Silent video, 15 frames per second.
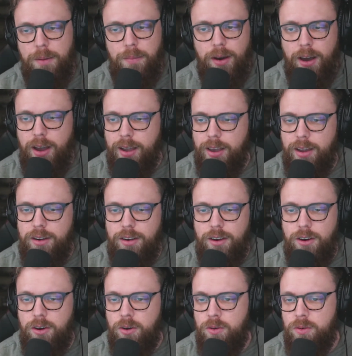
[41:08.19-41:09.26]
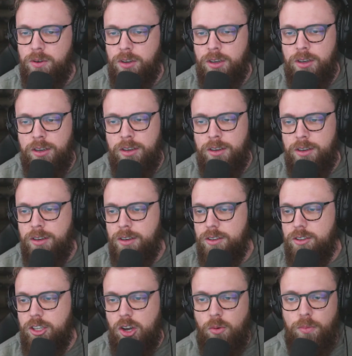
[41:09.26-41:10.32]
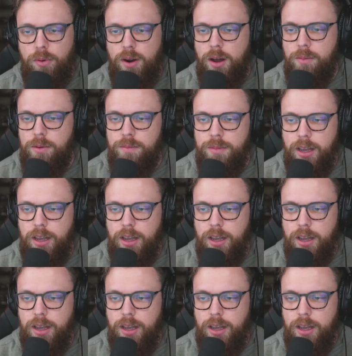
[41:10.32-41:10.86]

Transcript: But I got no problem.